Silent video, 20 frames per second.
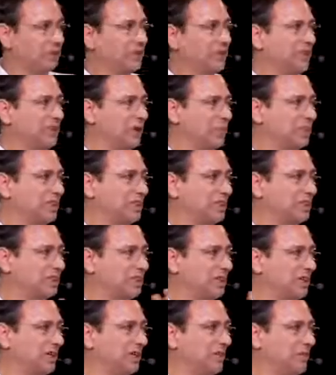dynamics
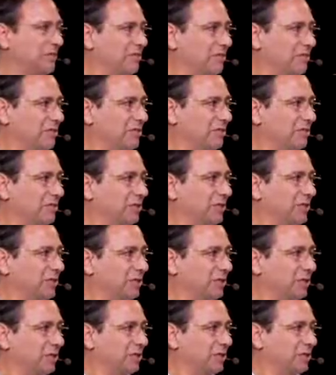and other things,
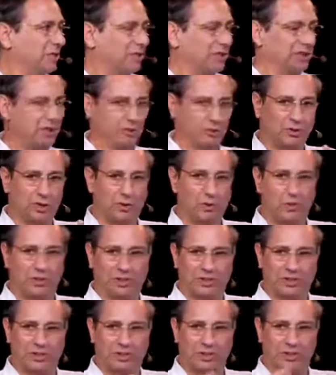people are saying, okay, we
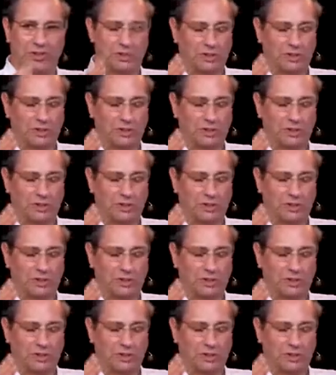need